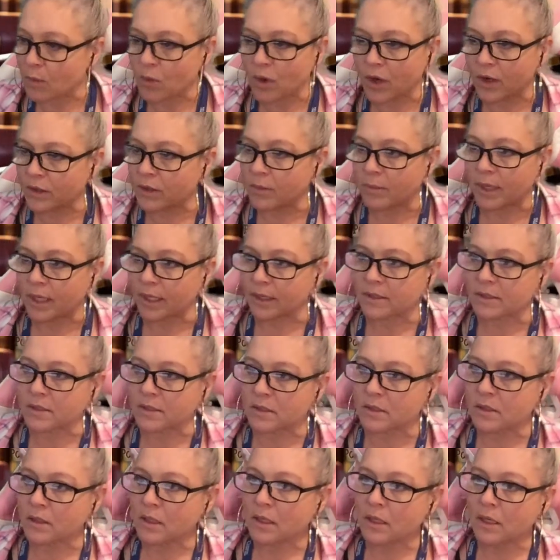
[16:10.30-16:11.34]
in the
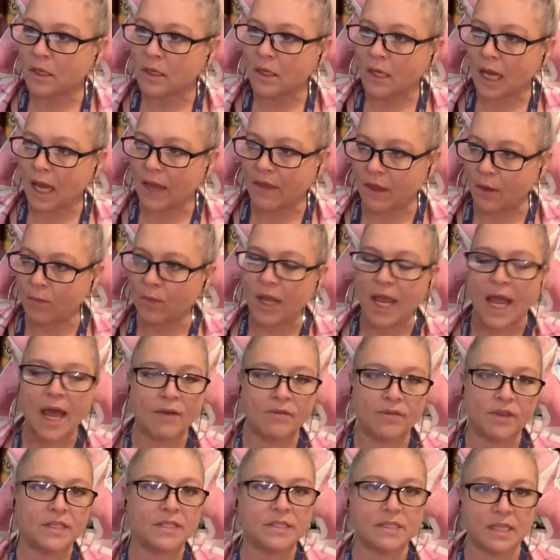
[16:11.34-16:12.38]
mix. And then we have
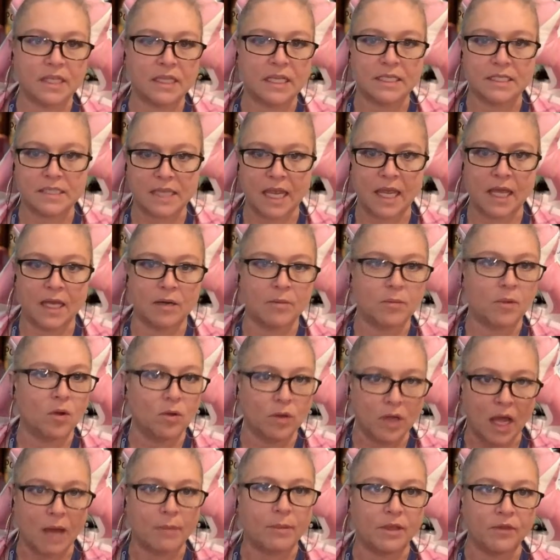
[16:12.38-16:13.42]
this animal
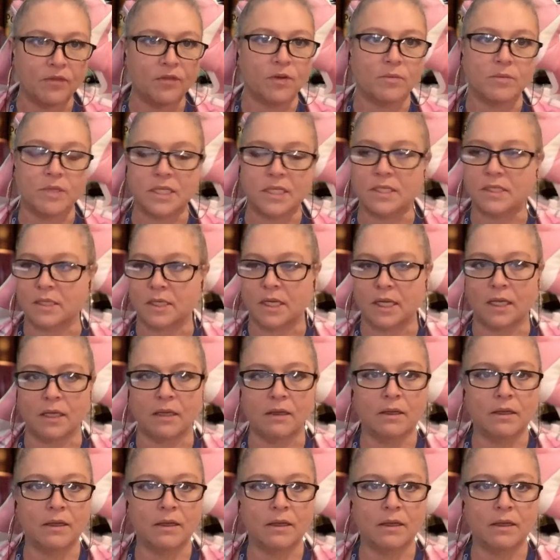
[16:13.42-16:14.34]
coming from Disney.